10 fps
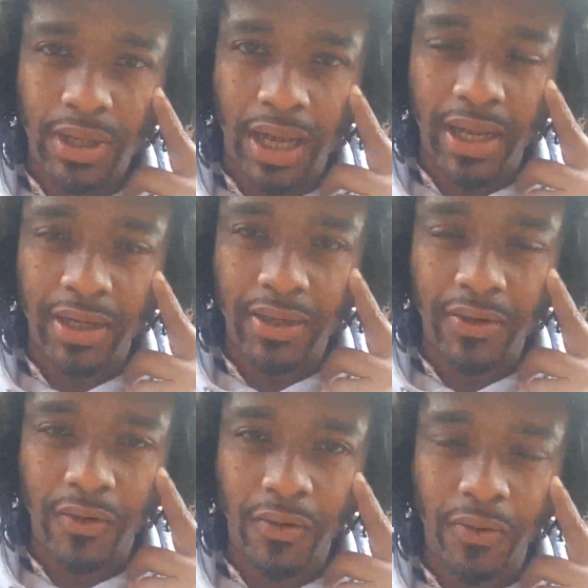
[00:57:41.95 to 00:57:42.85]
All right,
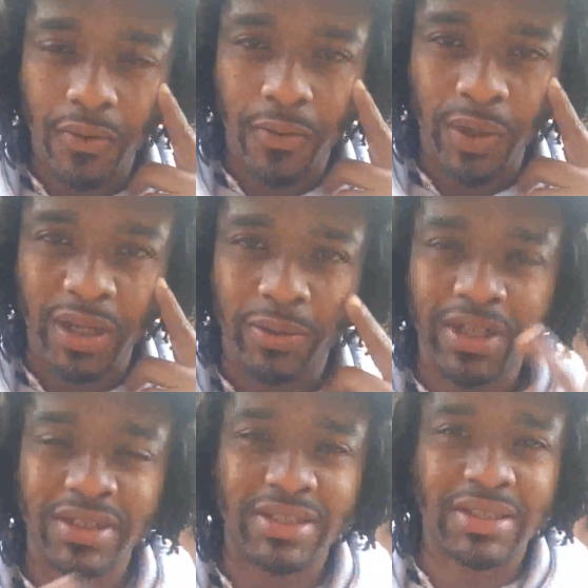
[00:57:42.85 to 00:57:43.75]

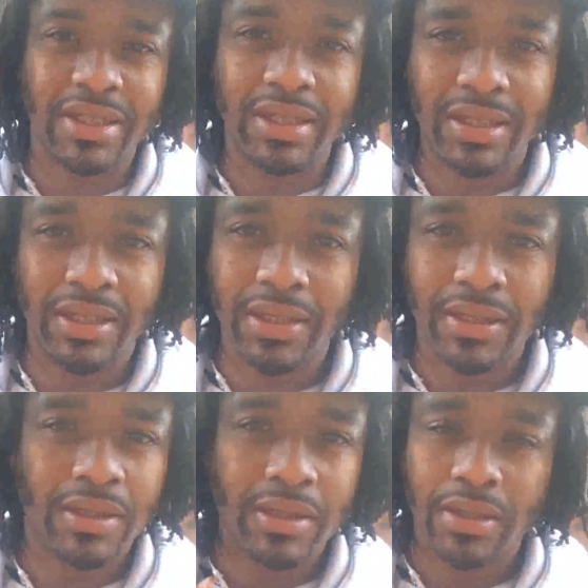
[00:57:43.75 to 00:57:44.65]
we just see,
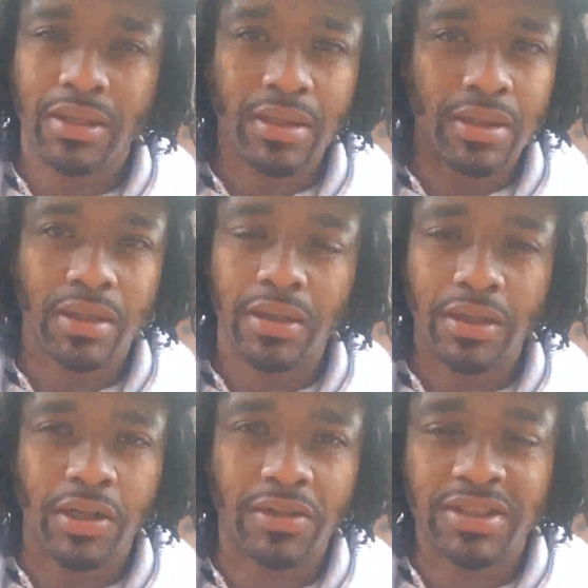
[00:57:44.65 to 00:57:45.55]

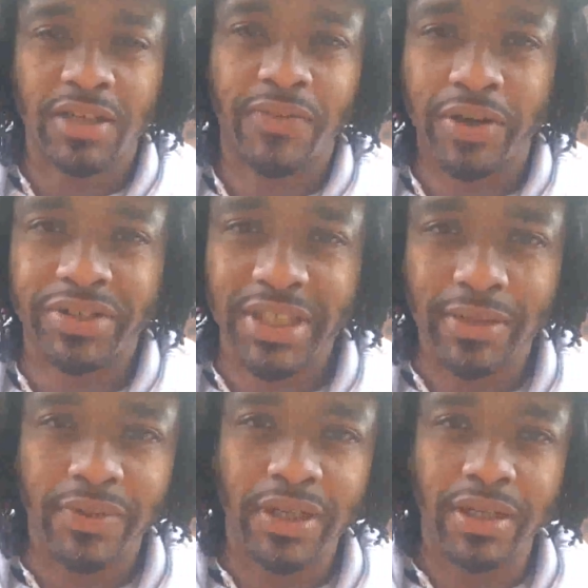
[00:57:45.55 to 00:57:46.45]
you know, stuff on
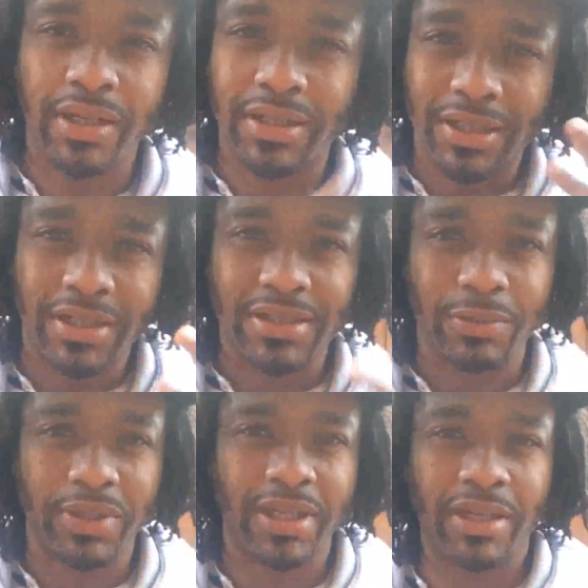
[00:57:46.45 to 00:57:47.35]
TV and this,
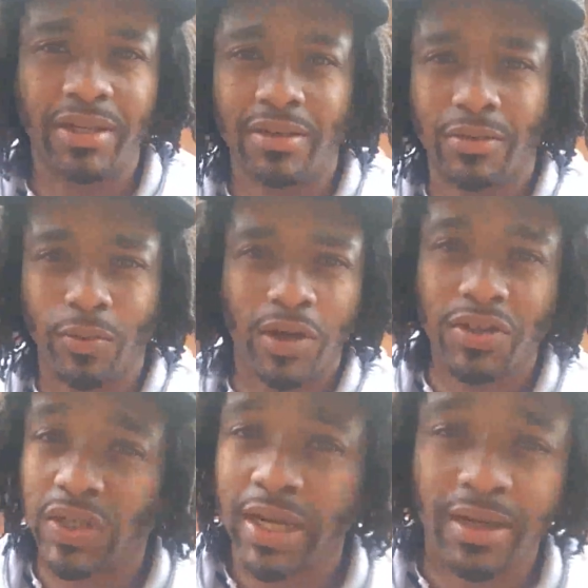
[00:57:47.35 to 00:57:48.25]
and we hear the
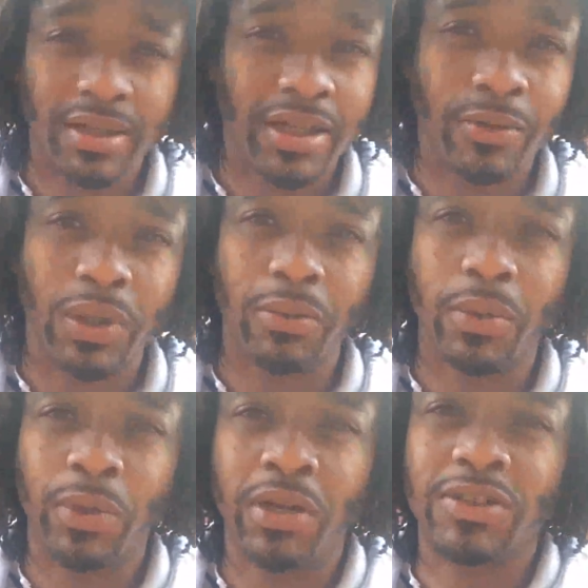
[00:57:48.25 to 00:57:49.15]
word dragon. Again, we
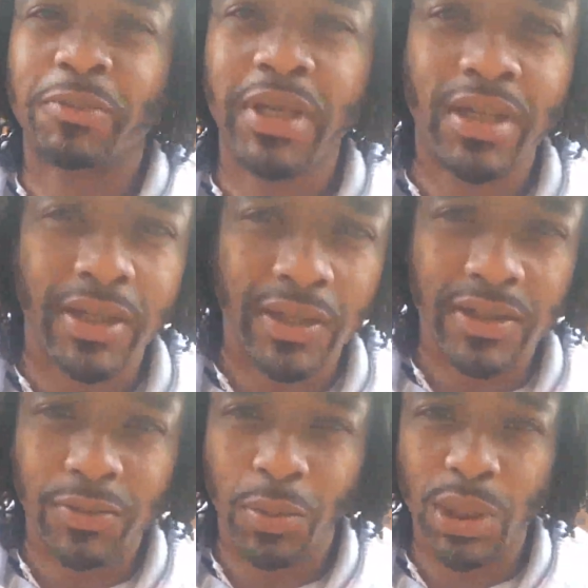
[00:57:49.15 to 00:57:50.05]
don't speak
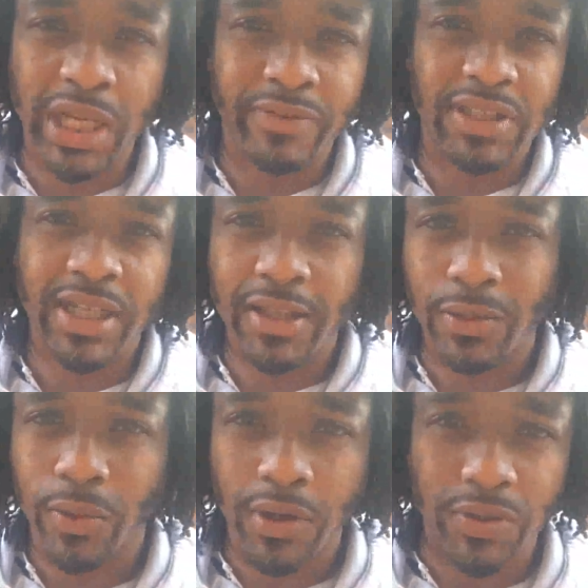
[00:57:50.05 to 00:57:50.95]
English. We never said
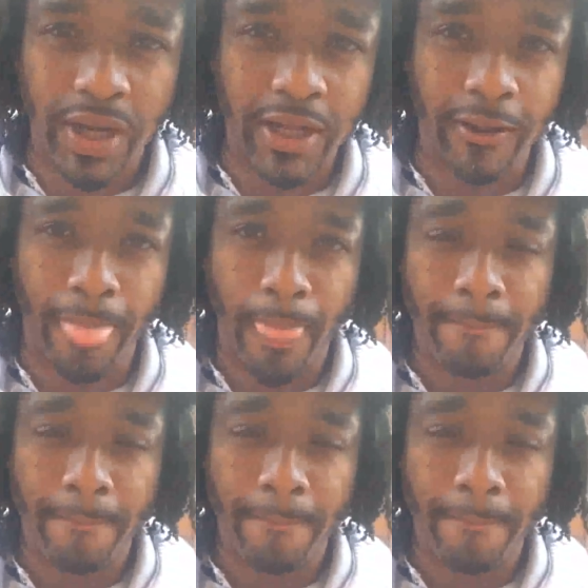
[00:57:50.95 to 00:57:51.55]
the word dragon.